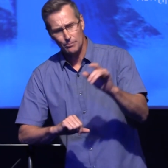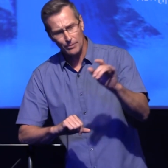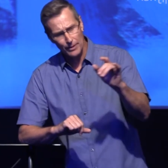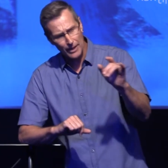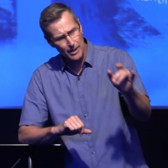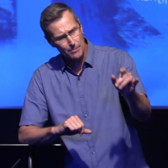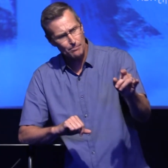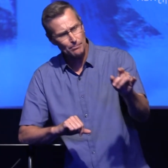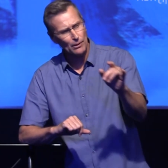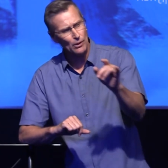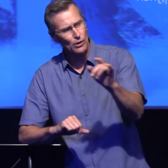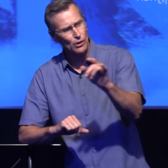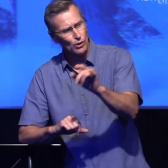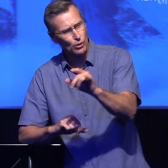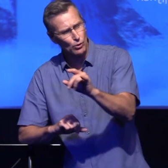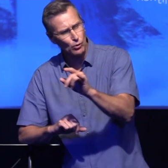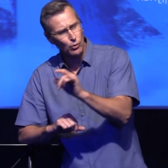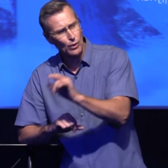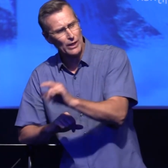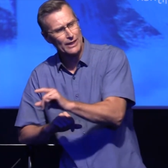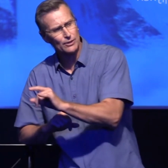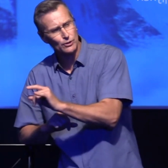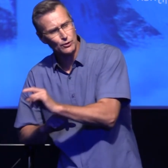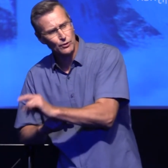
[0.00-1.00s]
People who
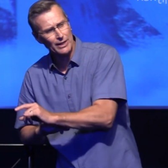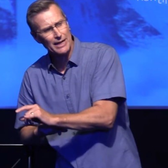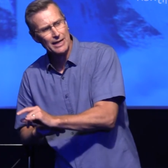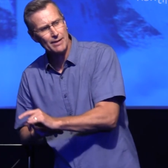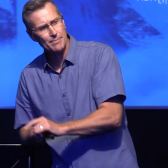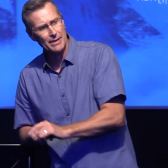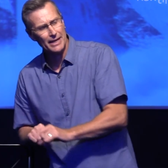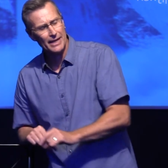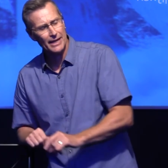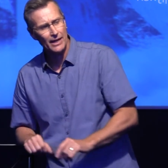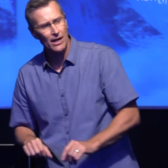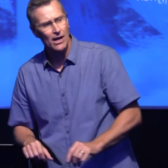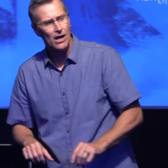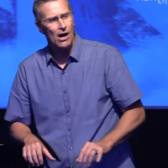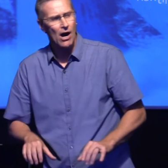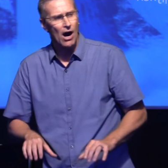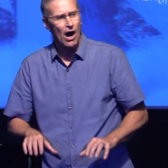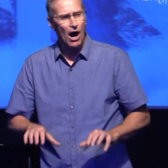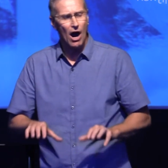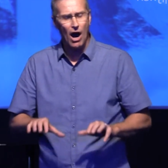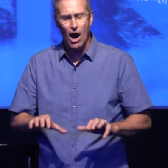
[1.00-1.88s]
quit dreaming